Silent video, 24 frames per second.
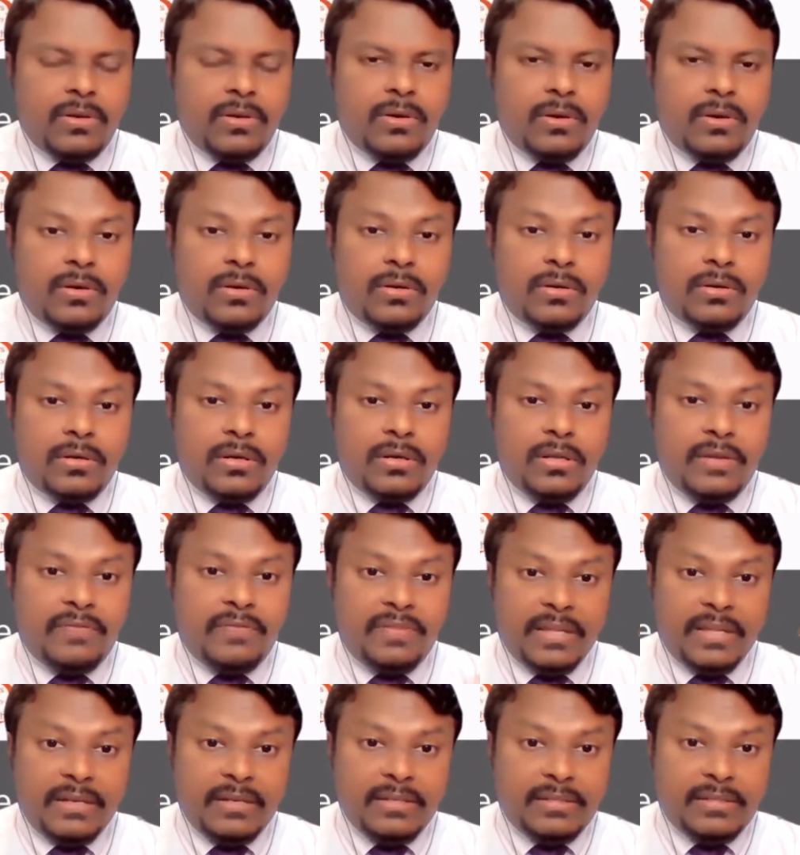or if
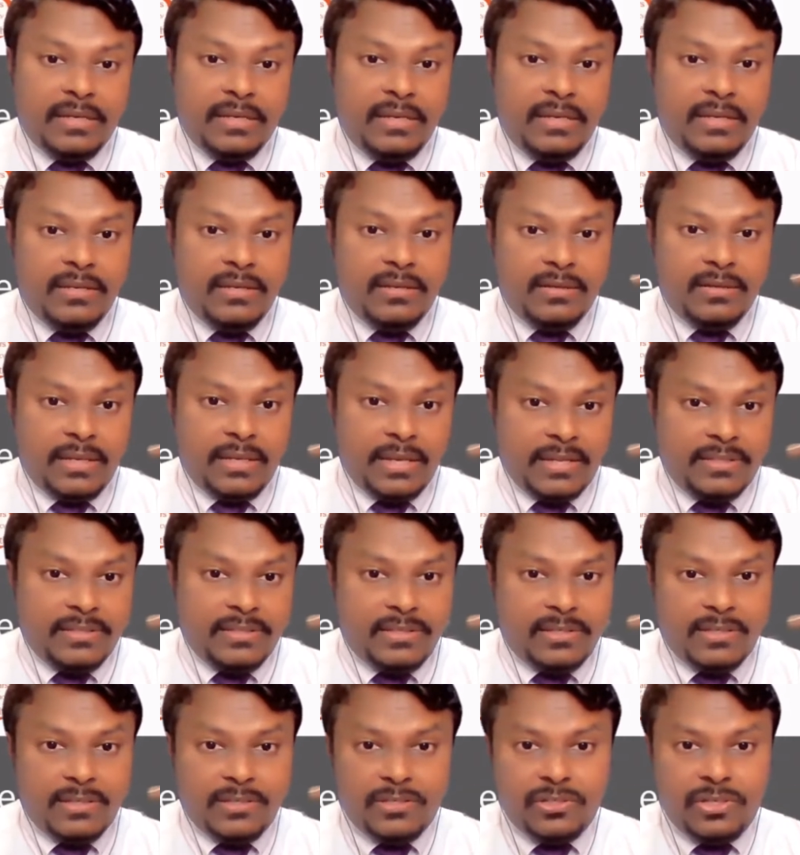there is any
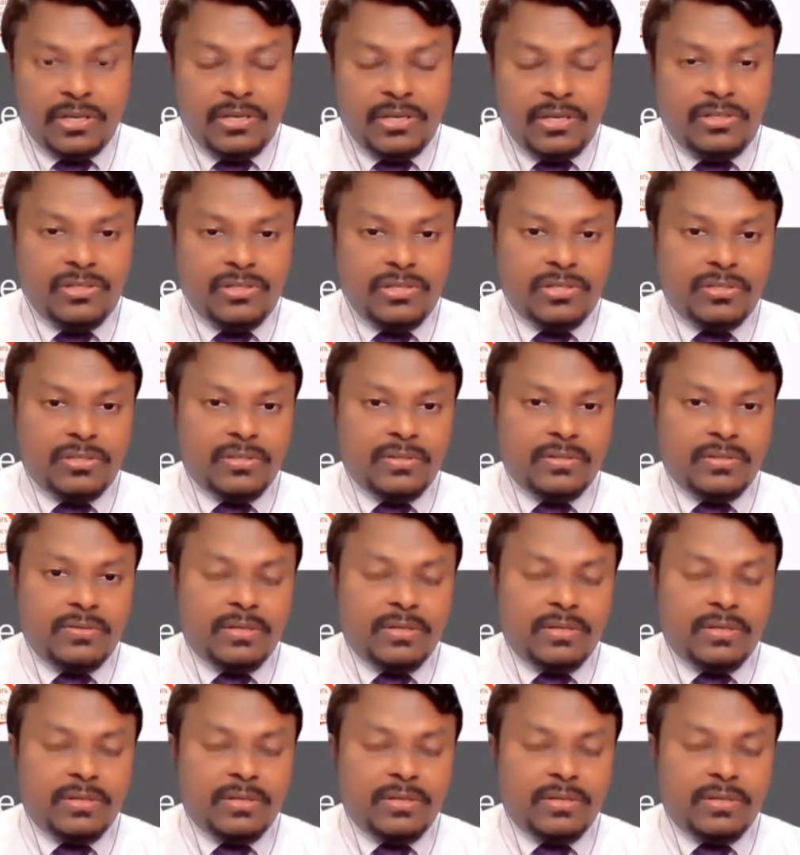cancerous changes.